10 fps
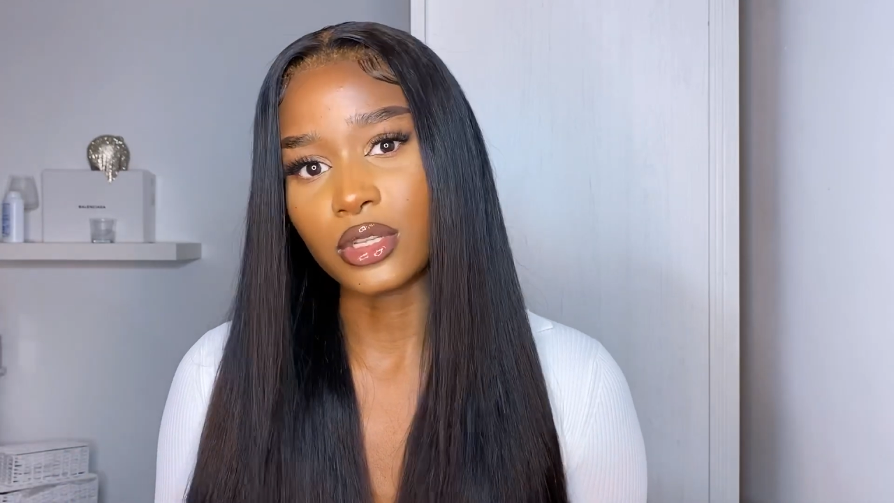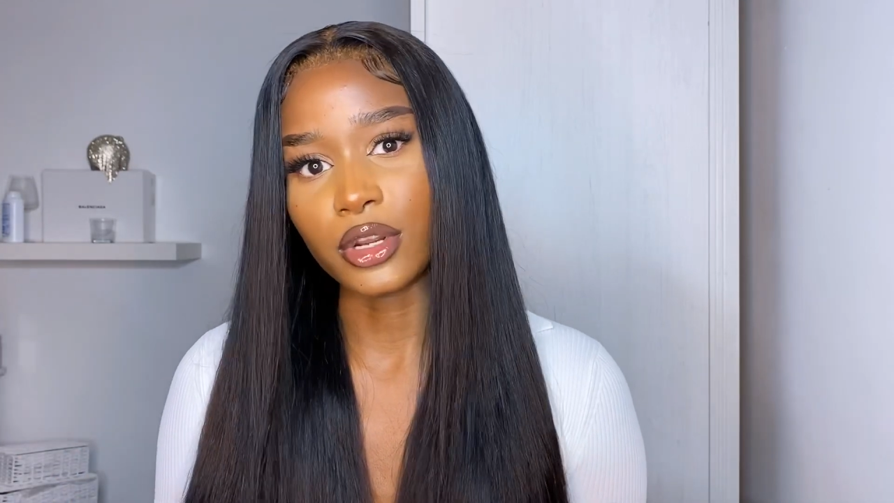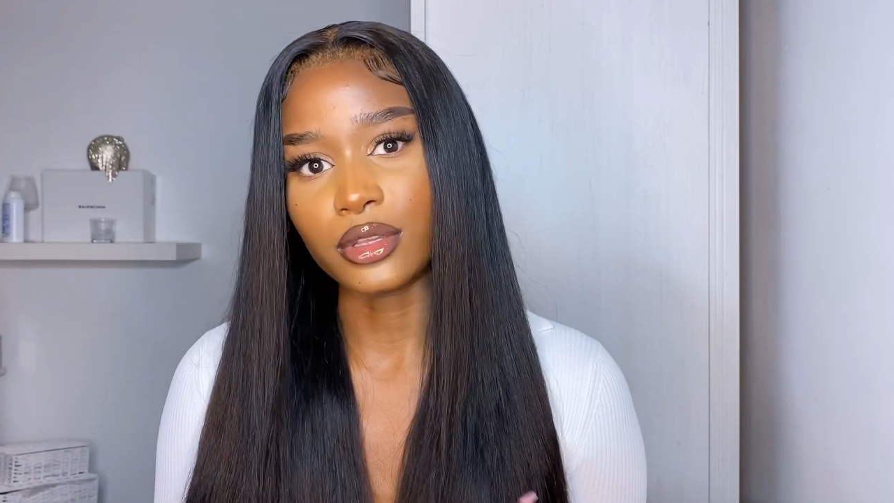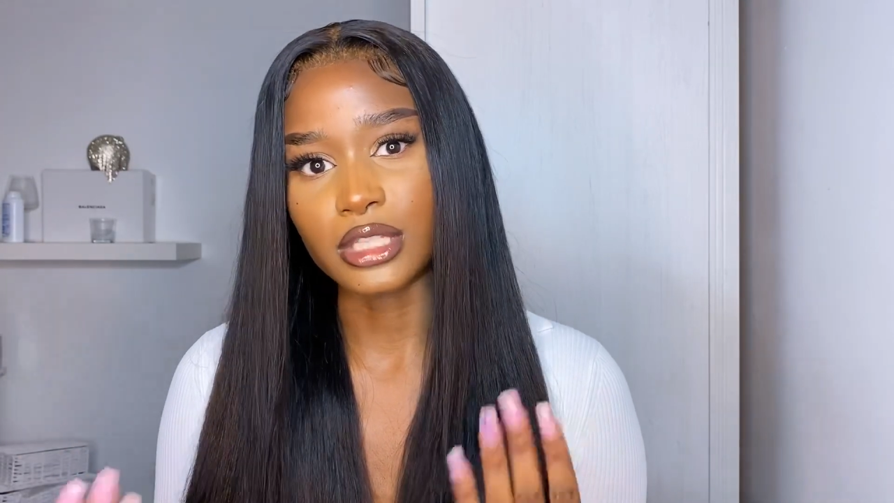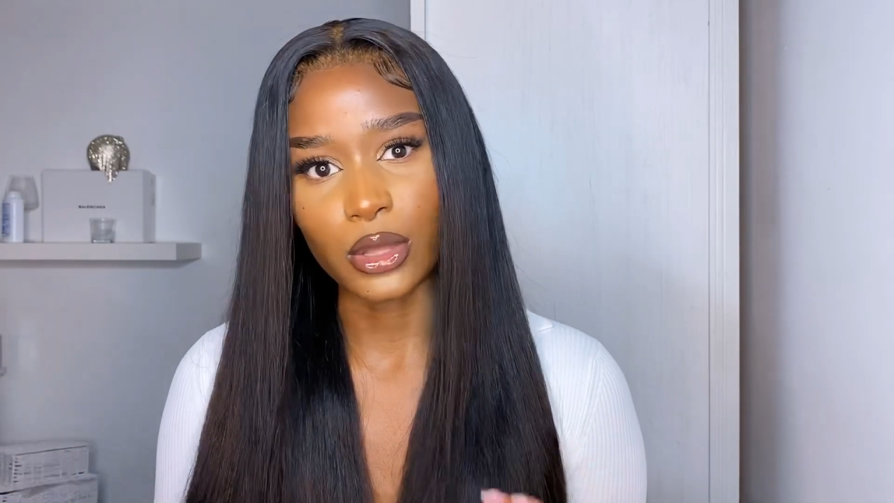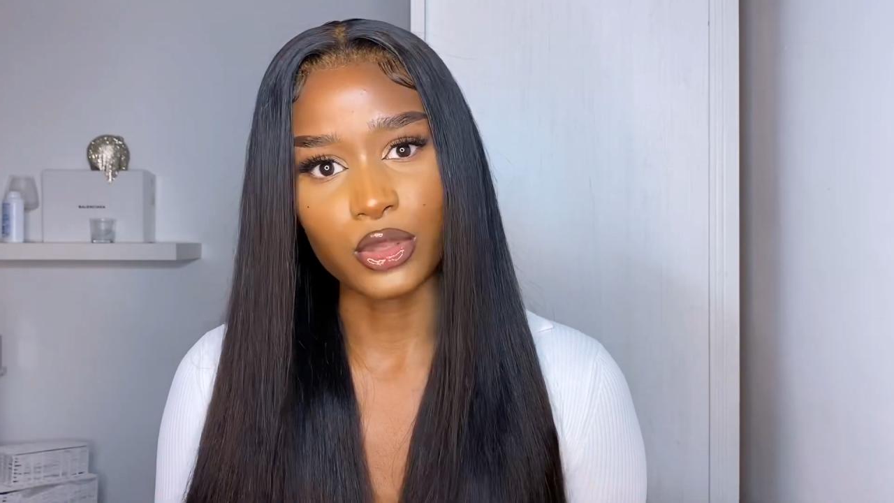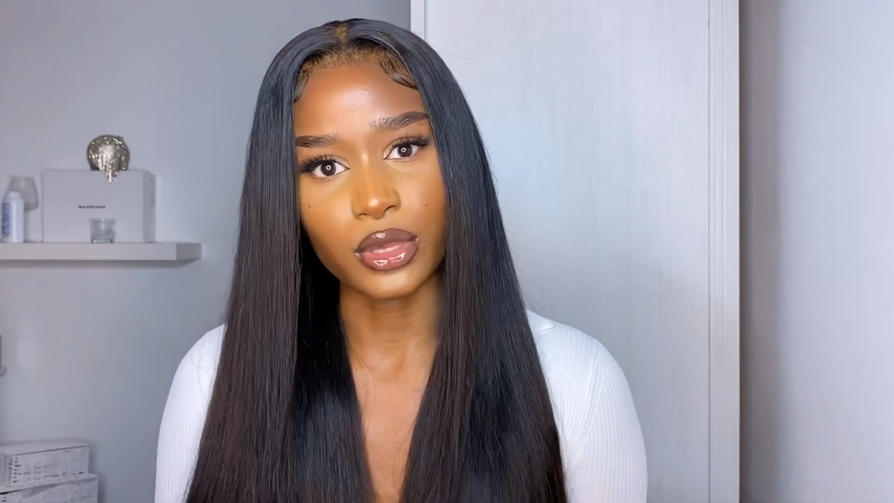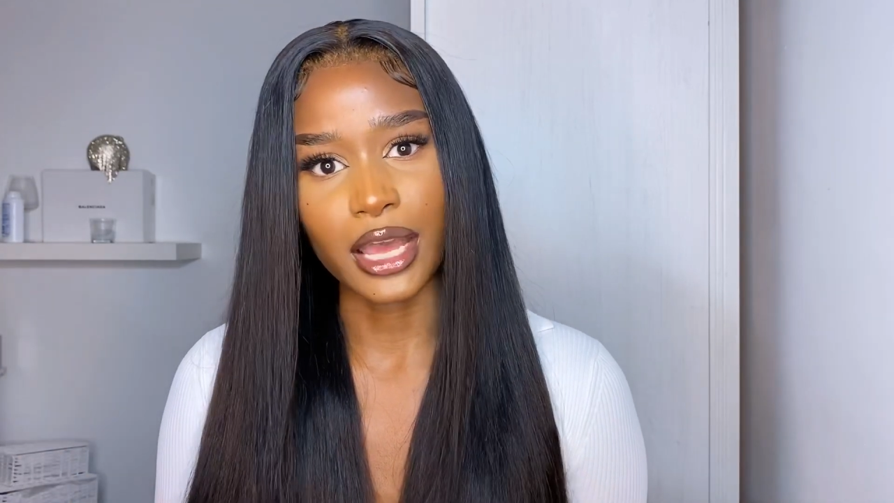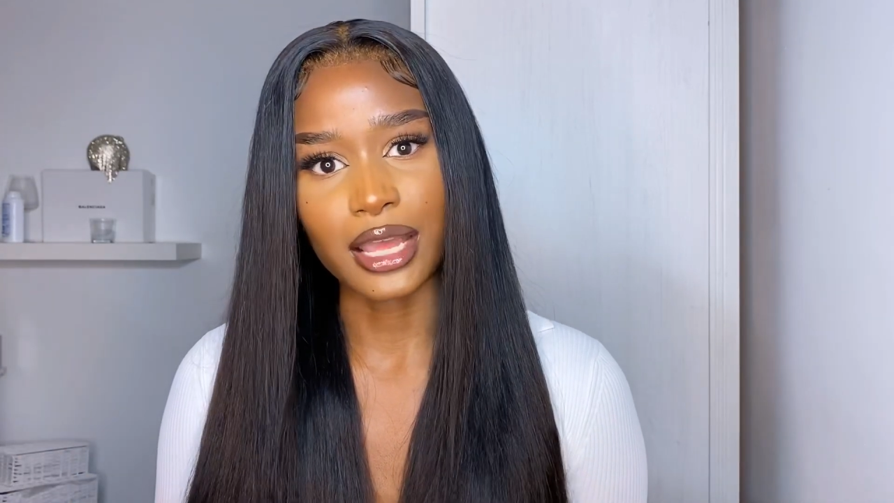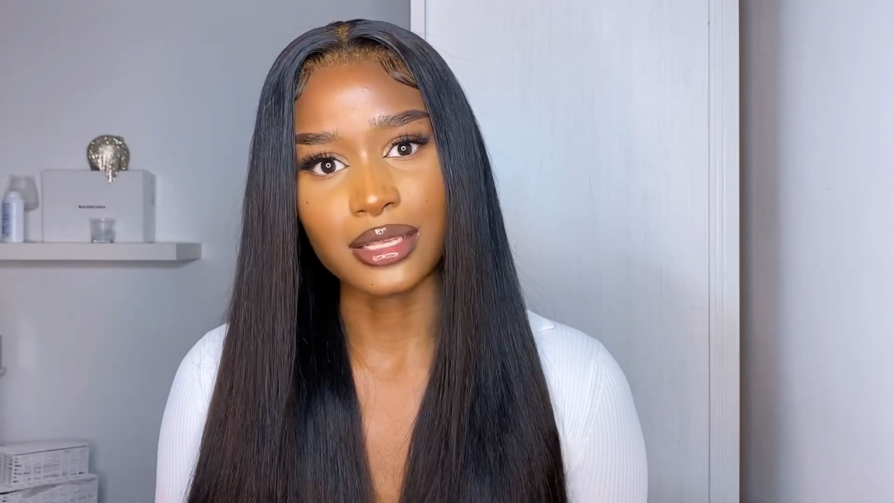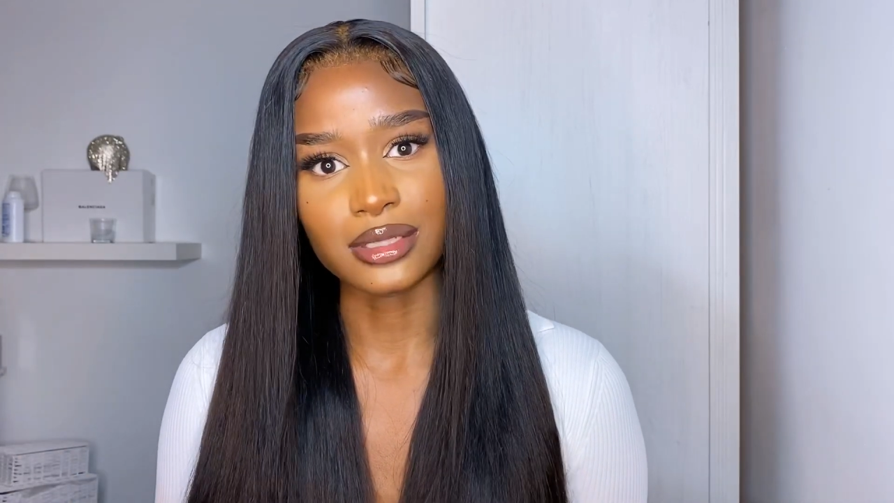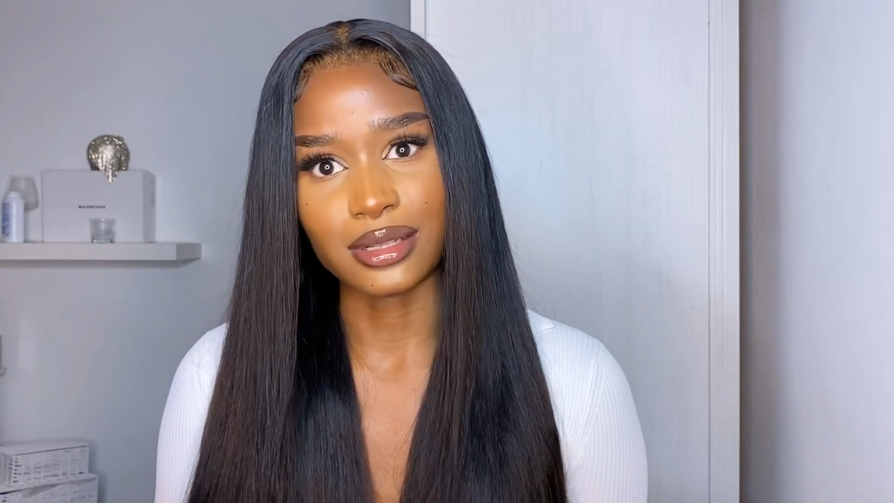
you know, tell you guys.